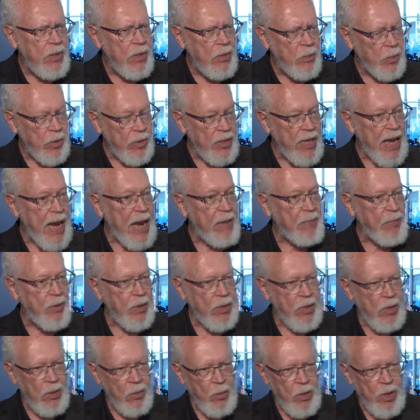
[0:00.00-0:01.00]
with
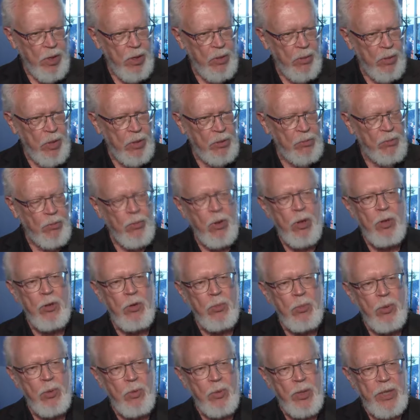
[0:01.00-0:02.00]
Africa, one of the most
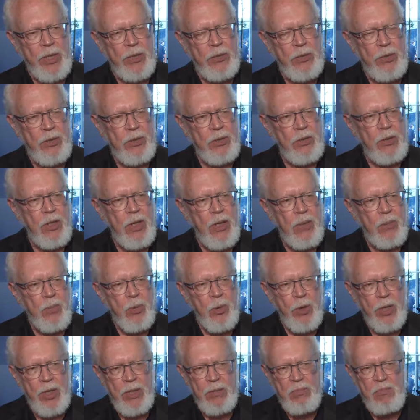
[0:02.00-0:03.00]
vulnerable regions,
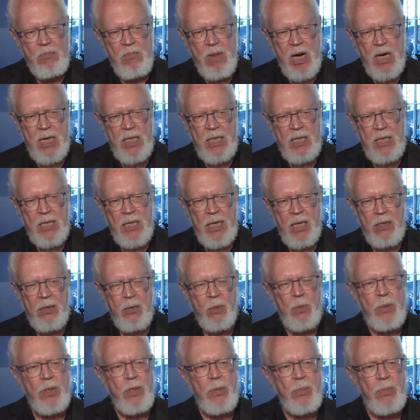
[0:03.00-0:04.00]
putting money
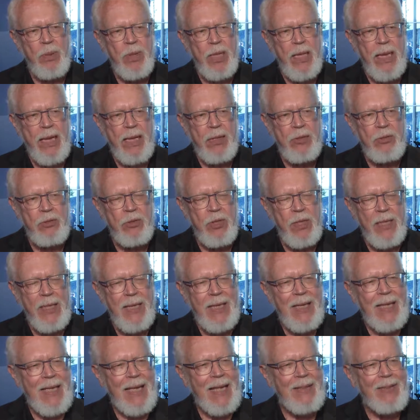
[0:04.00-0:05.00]
together with a pledge,
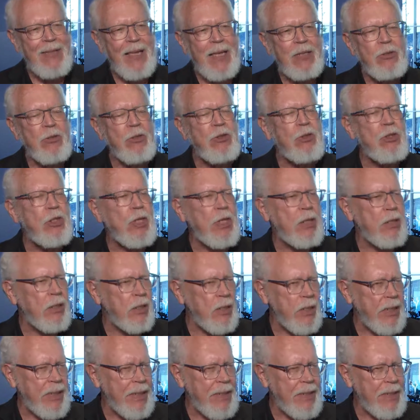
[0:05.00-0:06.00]
and then
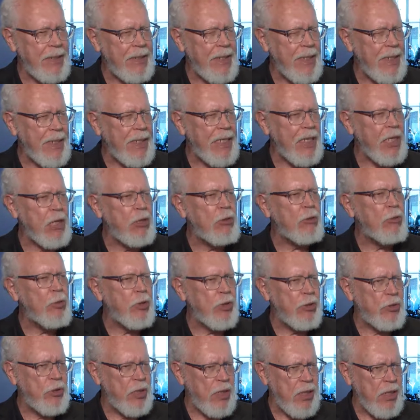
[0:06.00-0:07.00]
signaling an
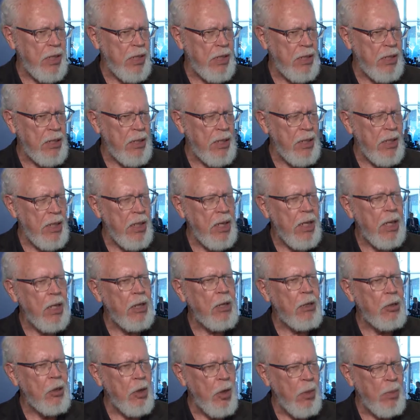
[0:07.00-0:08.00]
interest in a
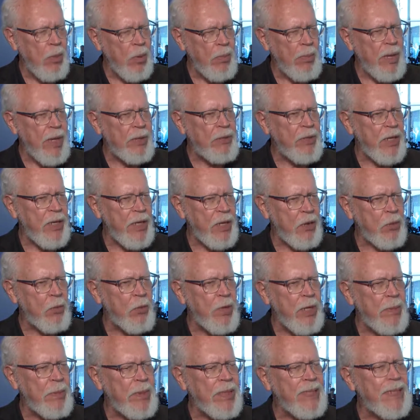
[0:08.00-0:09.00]
global methane
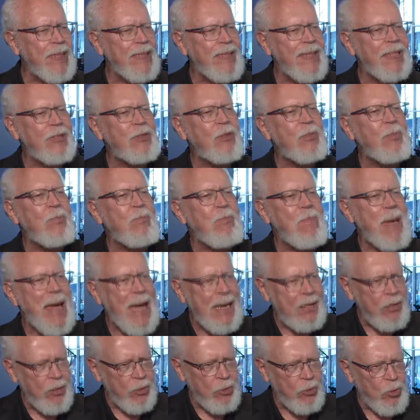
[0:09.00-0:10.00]
agreement that's
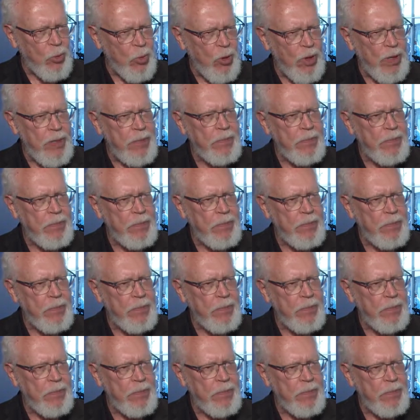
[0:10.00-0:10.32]
mandatory.